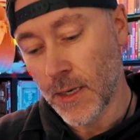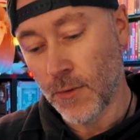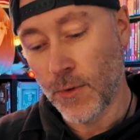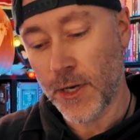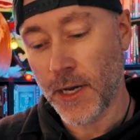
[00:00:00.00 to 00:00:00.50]

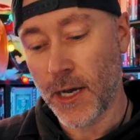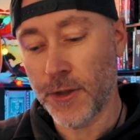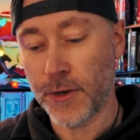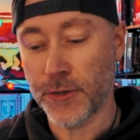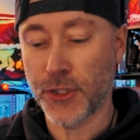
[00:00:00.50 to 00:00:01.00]
One
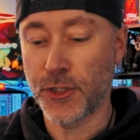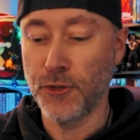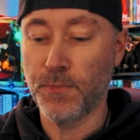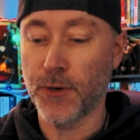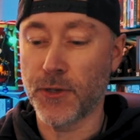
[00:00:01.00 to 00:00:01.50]
other
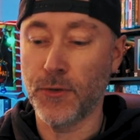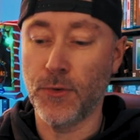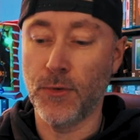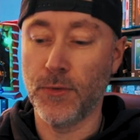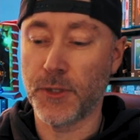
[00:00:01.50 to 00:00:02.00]
super cool